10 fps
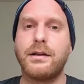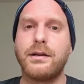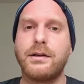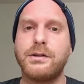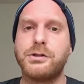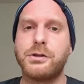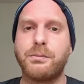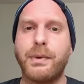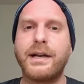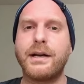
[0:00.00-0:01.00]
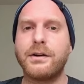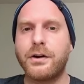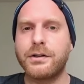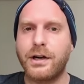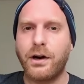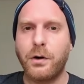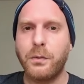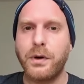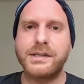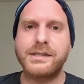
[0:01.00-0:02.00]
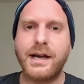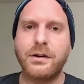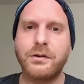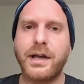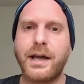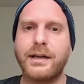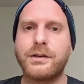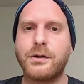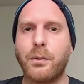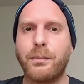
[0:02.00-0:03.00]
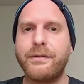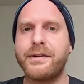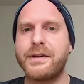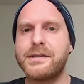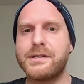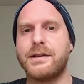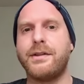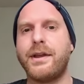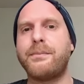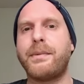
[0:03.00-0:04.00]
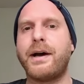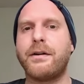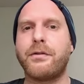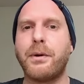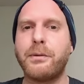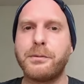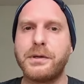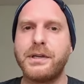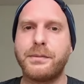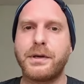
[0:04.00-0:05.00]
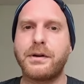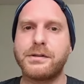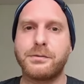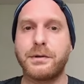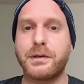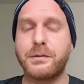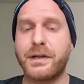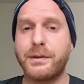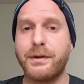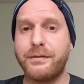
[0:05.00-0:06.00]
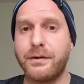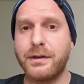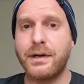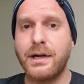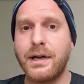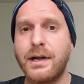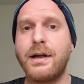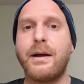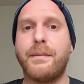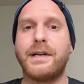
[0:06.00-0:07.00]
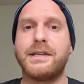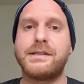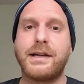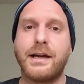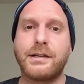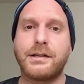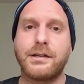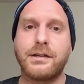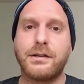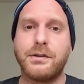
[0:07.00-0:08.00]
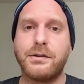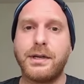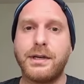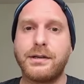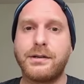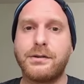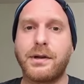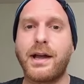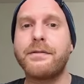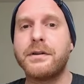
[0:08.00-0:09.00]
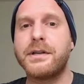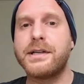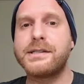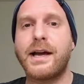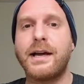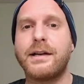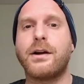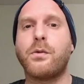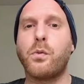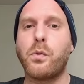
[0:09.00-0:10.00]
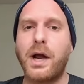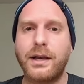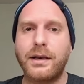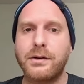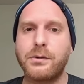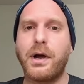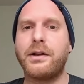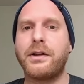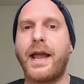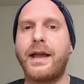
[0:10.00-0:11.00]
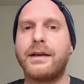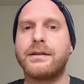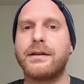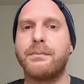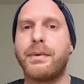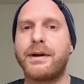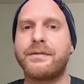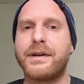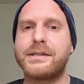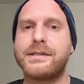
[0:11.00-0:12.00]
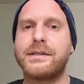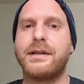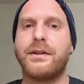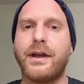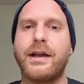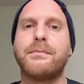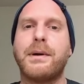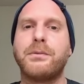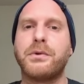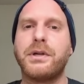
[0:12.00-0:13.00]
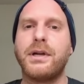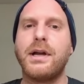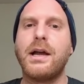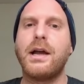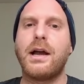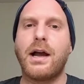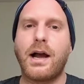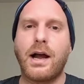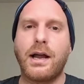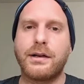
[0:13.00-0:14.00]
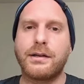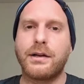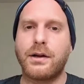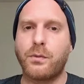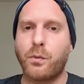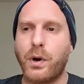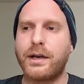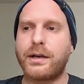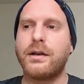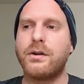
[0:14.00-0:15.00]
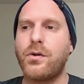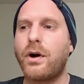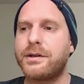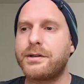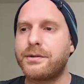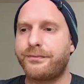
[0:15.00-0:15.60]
you should better not always allocate your buffers in that part of the memory because it will quickly be full. But instead, you need to carefully decide when to allocate buffers in that memory and when not.